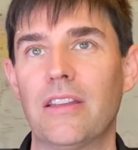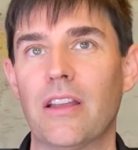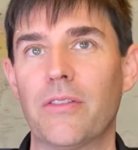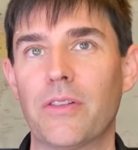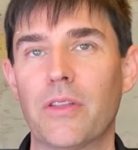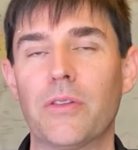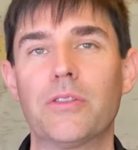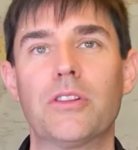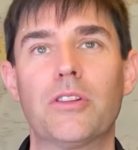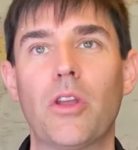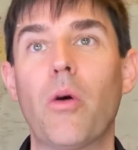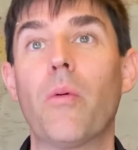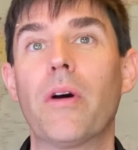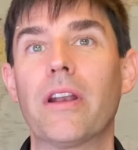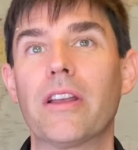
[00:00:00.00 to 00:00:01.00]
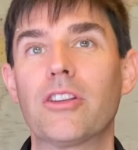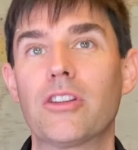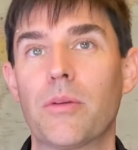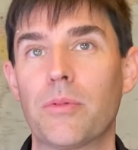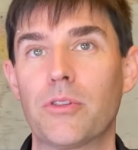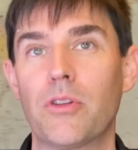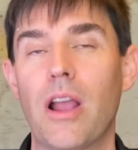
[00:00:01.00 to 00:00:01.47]
for those that don't want to
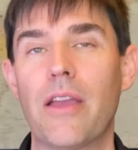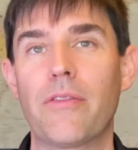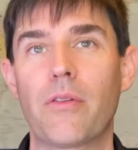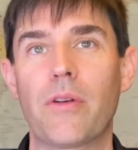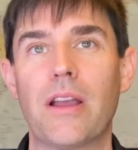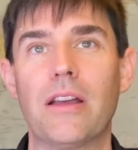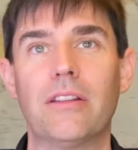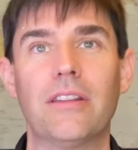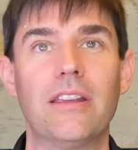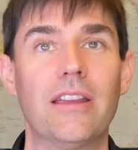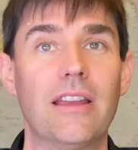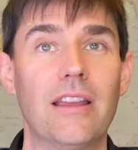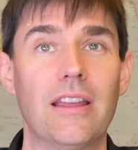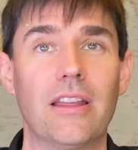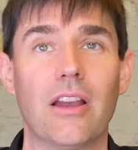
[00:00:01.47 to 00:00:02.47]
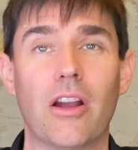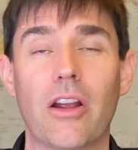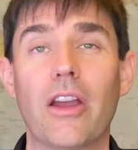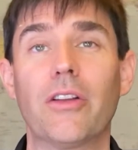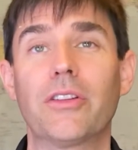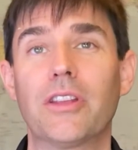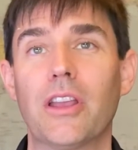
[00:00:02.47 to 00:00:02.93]
ship a drive around, our
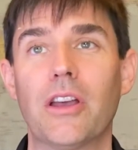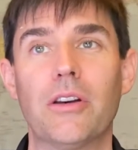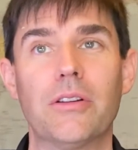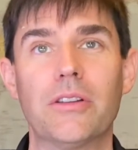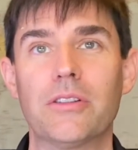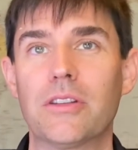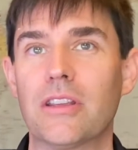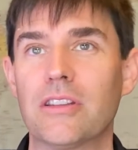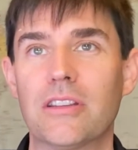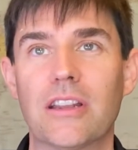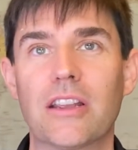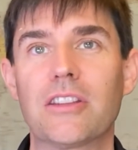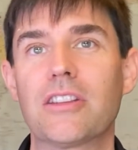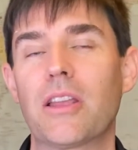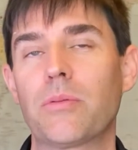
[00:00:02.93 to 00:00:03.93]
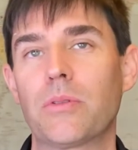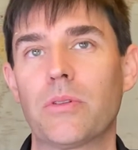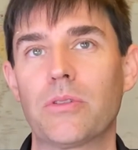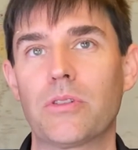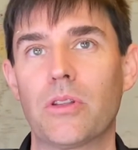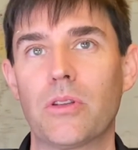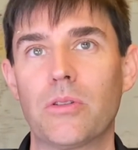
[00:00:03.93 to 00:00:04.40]
LTO is an exceptional
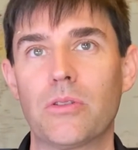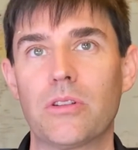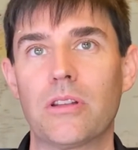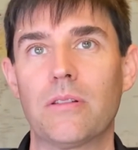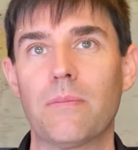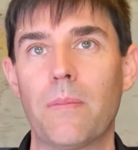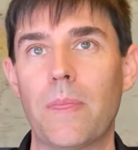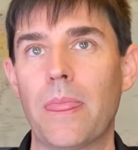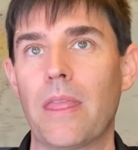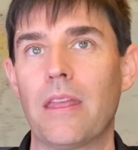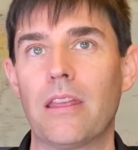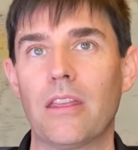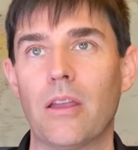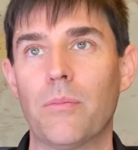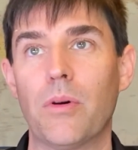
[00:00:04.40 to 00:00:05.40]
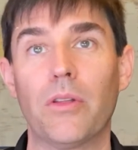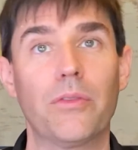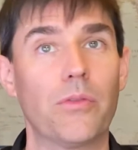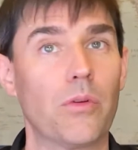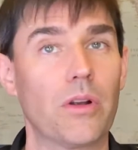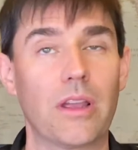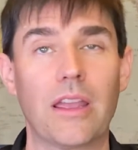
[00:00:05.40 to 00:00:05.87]
solution, both
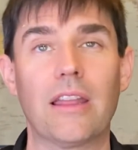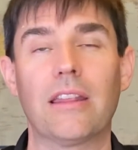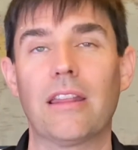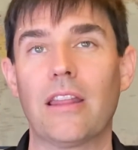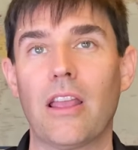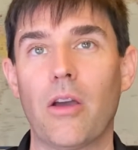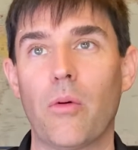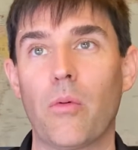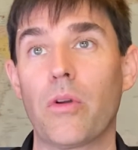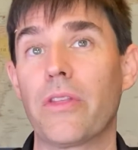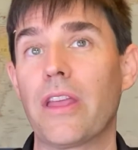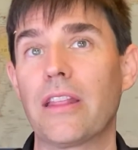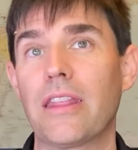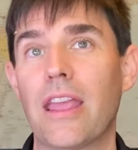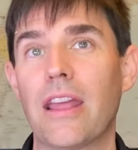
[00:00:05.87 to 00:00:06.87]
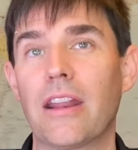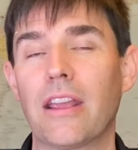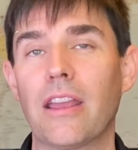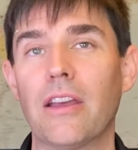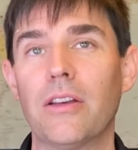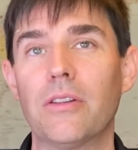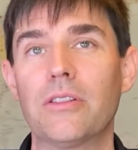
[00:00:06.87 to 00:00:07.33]
for, again, where that data
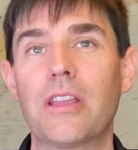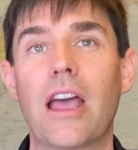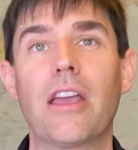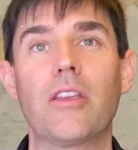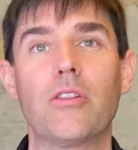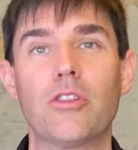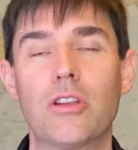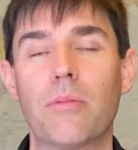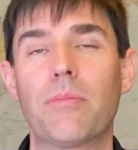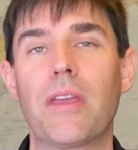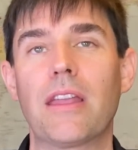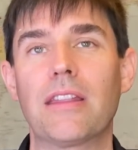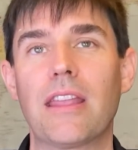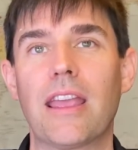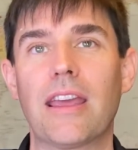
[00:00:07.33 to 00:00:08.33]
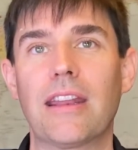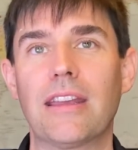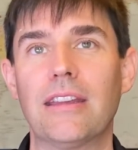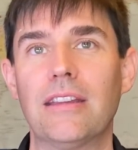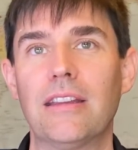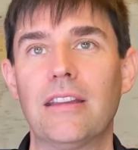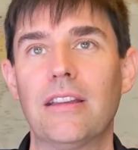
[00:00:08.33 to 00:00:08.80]
goes, how you ship that
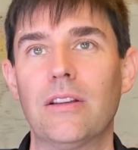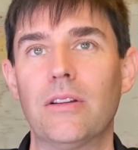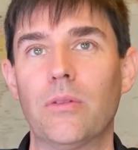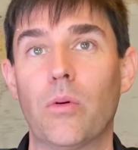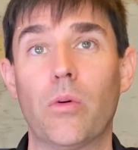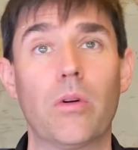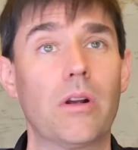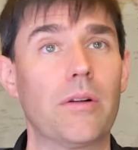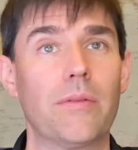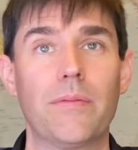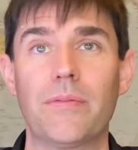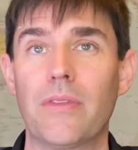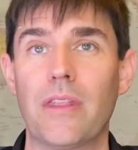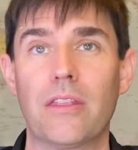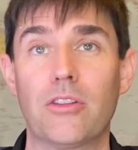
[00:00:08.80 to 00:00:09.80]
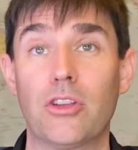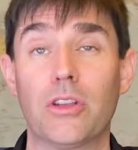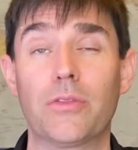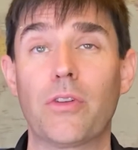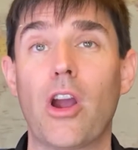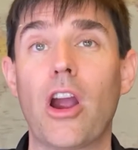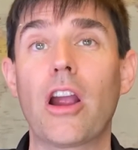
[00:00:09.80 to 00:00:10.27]
data, or just
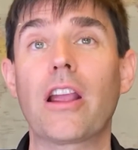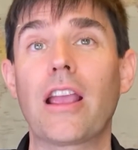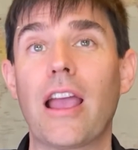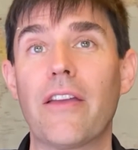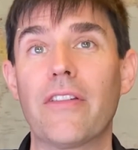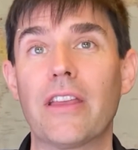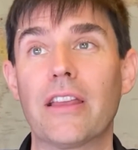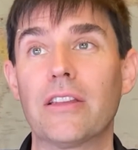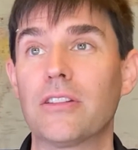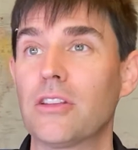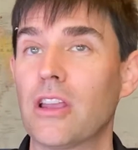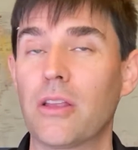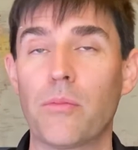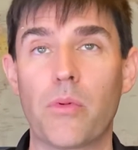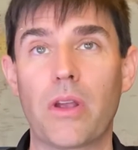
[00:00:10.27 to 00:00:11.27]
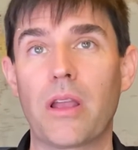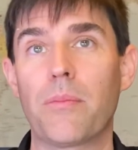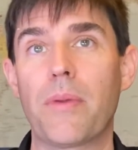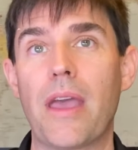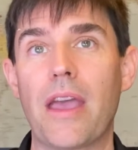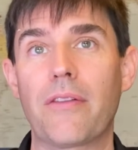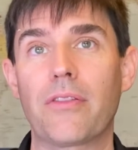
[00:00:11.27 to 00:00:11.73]
for archiving it so you can bring it
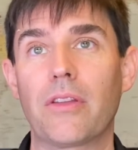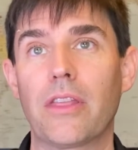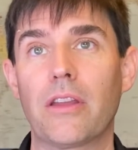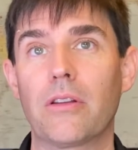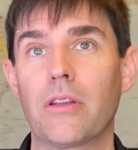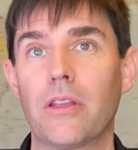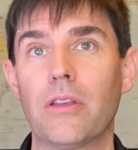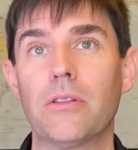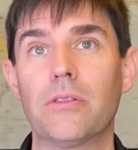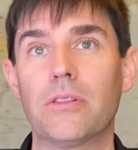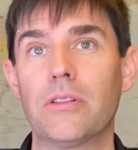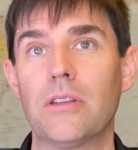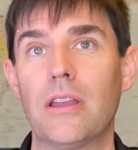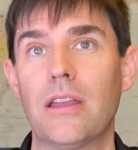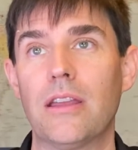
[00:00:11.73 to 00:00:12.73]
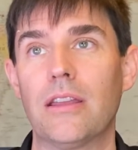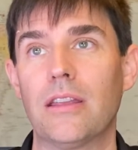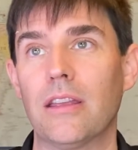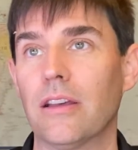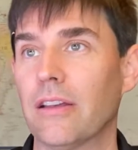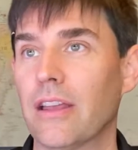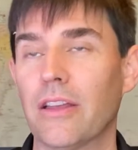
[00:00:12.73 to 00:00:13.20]
back for later use.
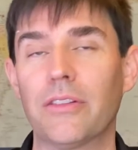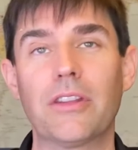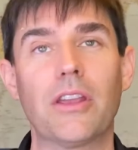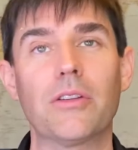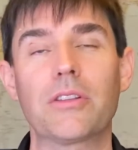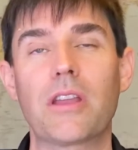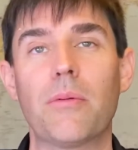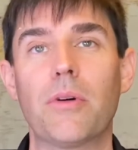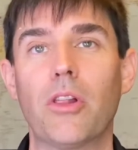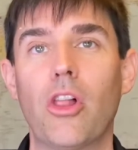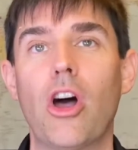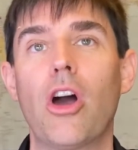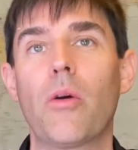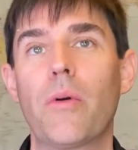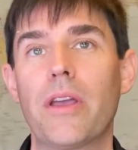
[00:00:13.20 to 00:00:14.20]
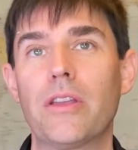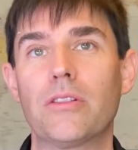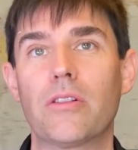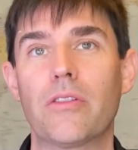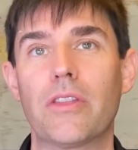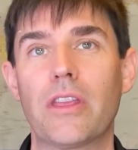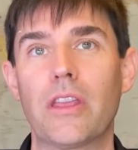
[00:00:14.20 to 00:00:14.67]
LTO has come a long ways
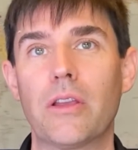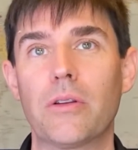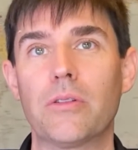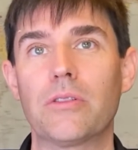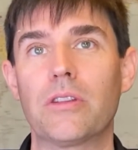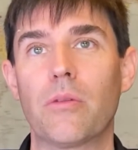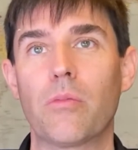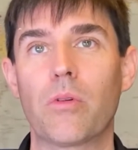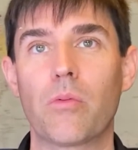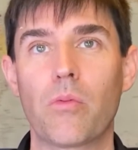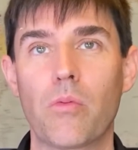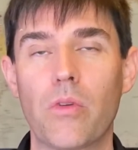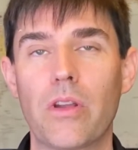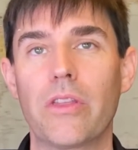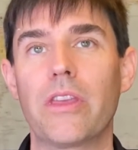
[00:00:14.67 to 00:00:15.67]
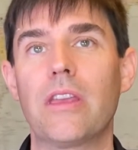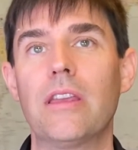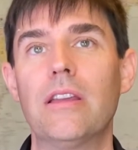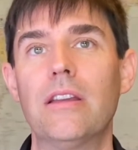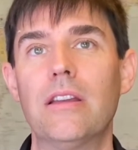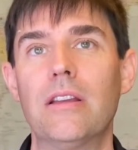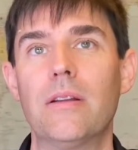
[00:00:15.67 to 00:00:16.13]
over the years, and we're
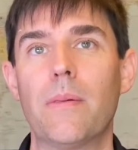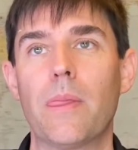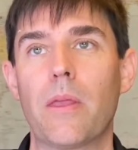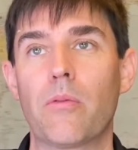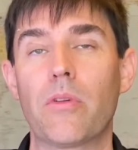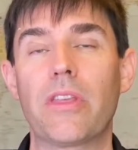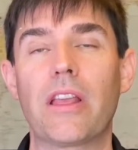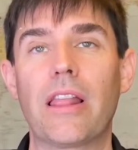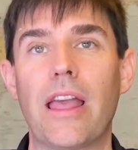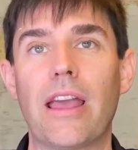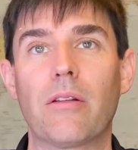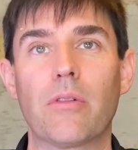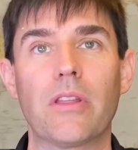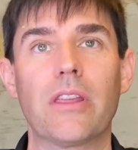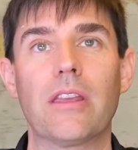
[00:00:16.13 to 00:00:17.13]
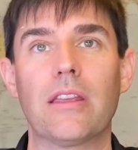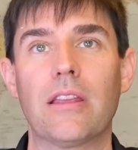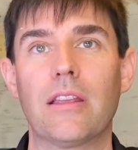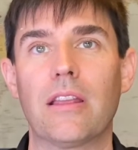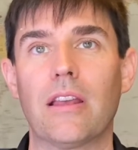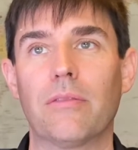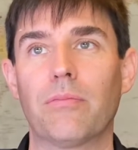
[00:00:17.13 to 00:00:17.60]
really, really glad,
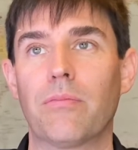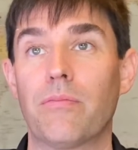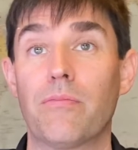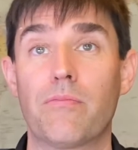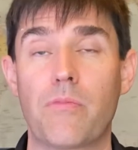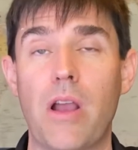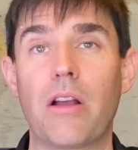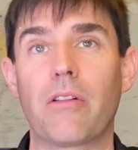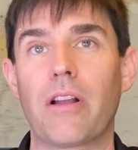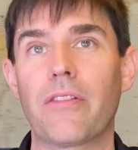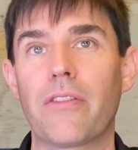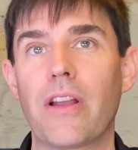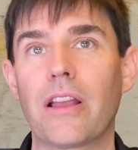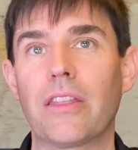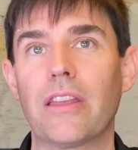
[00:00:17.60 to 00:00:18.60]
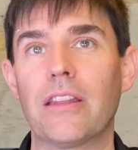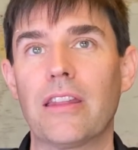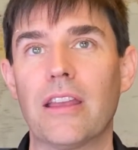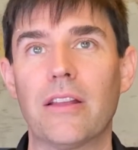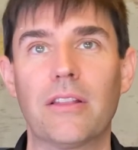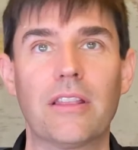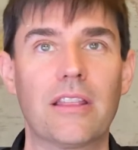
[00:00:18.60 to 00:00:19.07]
really, proud, quite frankly,
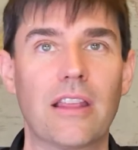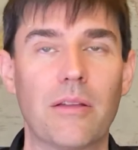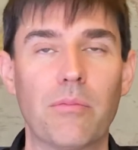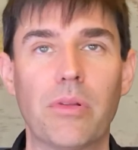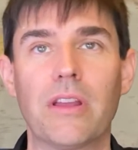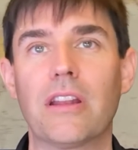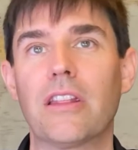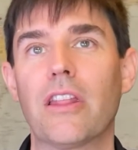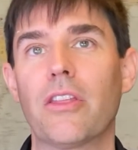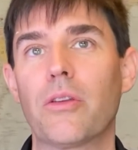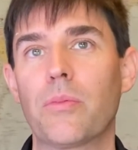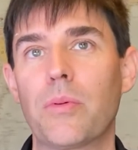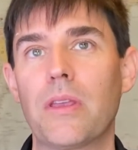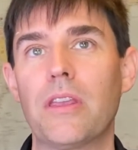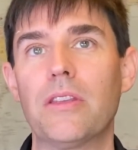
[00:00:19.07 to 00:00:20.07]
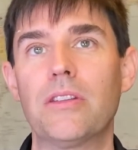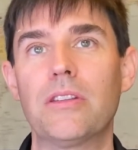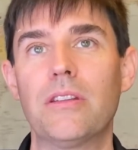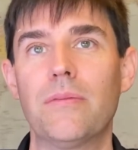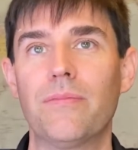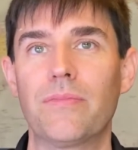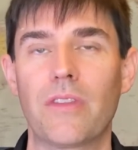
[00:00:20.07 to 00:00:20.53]
to complete another piece
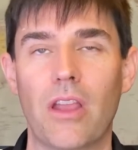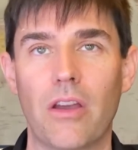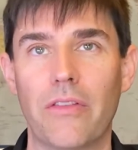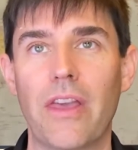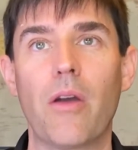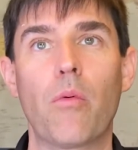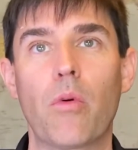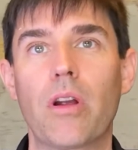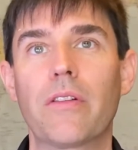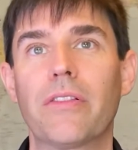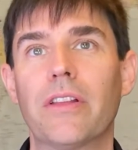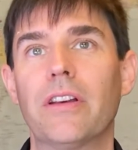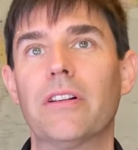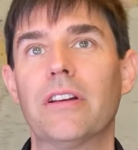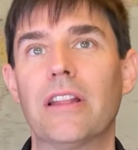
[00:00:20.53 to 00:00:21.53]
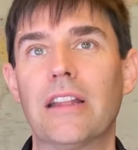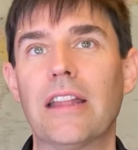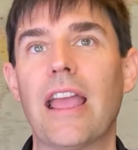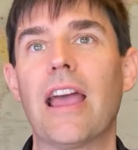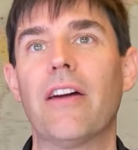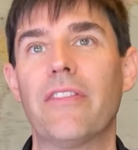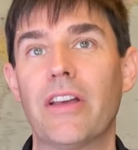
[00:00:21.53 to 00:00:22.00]
of that workflow and
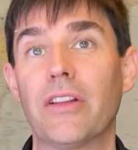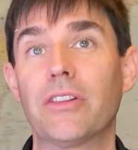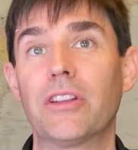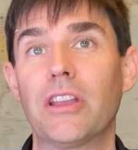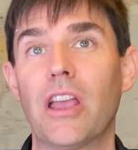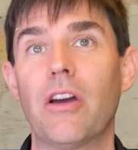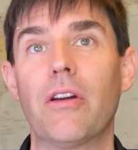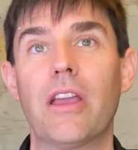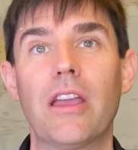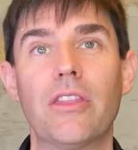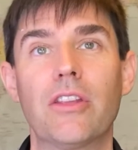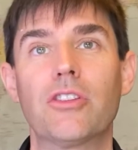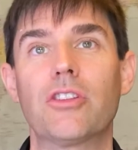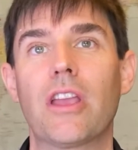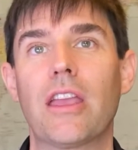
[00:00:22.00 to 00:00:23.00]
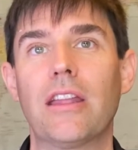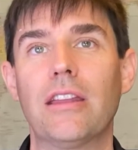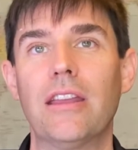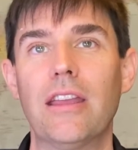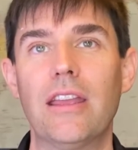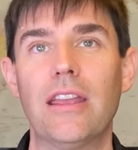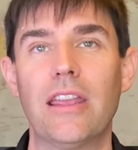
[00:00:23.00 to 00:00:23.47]
have LTO in the chain
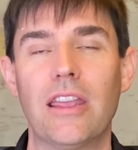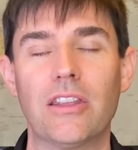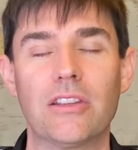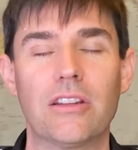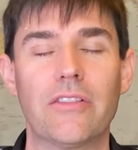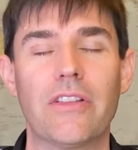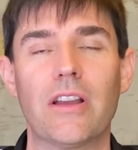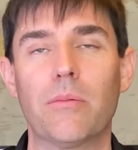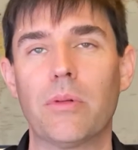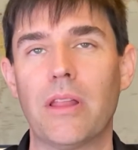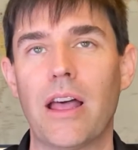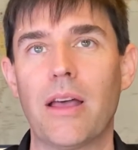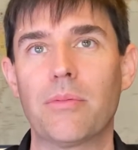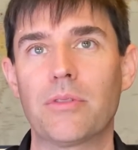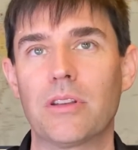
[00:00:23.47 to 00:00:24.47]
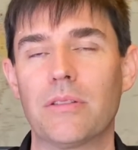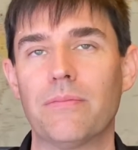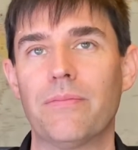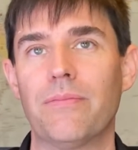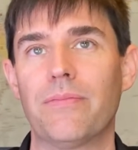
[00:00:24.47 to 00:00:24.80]
as an available option.